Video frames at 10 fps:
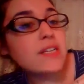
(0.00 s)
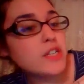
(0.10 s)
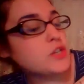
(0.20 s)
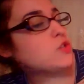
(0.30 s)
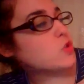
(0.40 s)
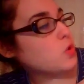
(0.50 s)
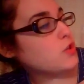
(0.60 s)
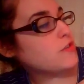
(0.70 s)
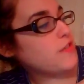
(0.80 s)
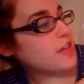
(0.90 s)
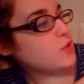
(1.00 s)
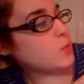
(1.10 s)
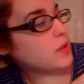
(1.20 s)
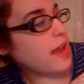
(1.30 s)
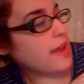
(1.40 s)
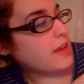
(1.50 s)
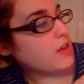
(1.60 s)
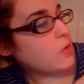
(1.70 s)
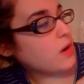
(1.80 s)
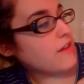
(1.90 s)
conditions soldiers faced were like,
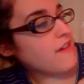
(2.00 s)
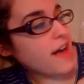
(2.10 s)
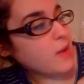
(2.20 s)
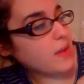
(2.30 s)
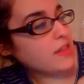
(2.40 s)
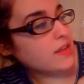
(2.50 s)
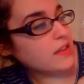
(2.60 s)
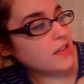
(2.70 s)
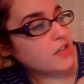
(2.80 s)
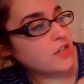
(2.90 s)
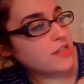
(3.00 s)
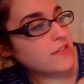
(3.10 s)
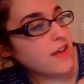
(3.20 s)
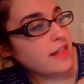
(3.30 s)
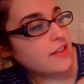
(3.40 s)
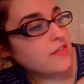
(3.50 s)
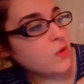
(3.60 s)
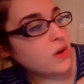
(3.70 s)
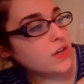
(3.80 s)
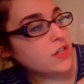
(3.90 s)
or evaluate the conditions at Valley
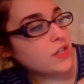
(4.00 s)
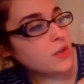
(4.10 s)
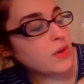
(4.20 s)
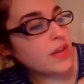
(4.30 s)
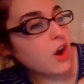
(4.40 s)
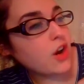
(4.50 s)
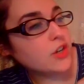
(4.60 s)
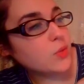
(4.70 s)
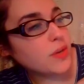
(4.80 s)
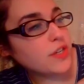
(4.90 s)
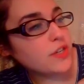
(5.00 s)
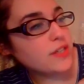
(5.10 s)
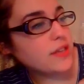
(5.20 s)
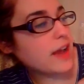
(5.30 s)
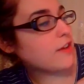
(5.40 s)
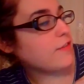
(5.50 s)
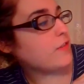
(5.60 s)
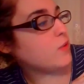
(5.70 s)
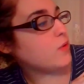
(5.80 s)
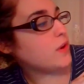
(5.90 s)
Forge, including harsh winters and lack of
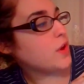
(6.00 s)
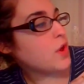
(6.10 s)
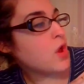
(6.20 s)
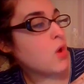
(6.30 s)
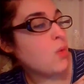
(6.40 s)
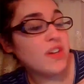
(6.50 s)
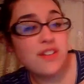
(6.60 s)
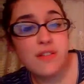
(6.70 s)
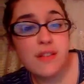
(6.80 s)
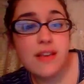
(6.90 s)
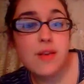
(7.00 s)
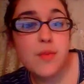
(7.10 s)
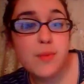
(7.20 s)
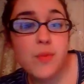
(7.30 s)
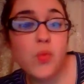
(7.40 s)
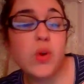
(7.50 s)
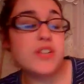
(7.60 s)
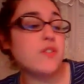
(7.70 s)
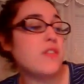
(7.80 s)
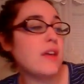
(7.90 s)
food. What do you think
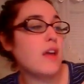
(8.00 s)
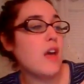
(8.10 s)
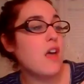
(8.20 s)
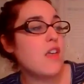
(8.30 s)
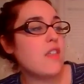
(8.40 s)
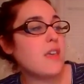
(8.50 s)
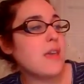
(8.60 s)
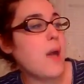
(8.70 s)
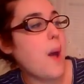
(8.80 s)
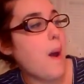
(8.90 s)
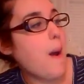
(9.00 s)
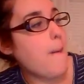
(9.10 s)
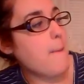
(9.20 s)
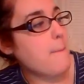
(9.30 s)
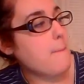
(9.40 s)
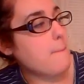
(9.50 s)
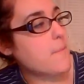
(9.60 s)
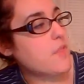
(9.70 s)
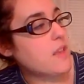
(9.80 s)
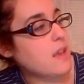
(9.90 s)
the
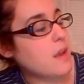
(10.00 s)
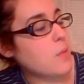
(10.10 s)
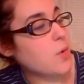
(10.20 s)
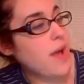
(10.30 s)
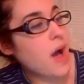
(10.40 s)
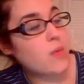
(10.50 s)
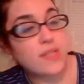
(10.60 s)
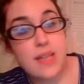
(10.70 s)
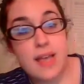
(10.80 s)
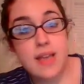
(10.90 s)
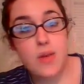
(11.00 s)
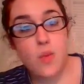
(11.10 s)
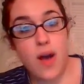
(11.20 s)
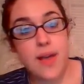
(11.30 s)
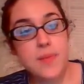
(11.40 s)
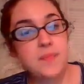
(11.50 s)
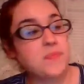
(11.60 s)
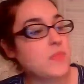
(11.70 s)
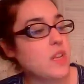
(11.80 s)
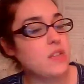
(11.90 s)
the morale was like and why.
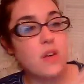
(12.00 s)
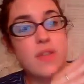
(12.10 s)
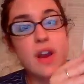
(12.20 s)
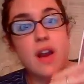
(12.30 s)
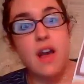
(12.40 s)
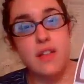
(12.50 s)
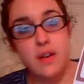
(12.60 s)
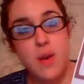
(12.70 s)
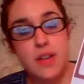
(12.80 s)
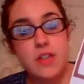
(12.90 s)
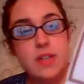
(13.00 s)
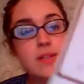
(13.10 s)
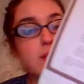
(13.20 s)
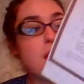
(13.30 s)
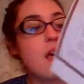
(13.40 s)
So there are other questions.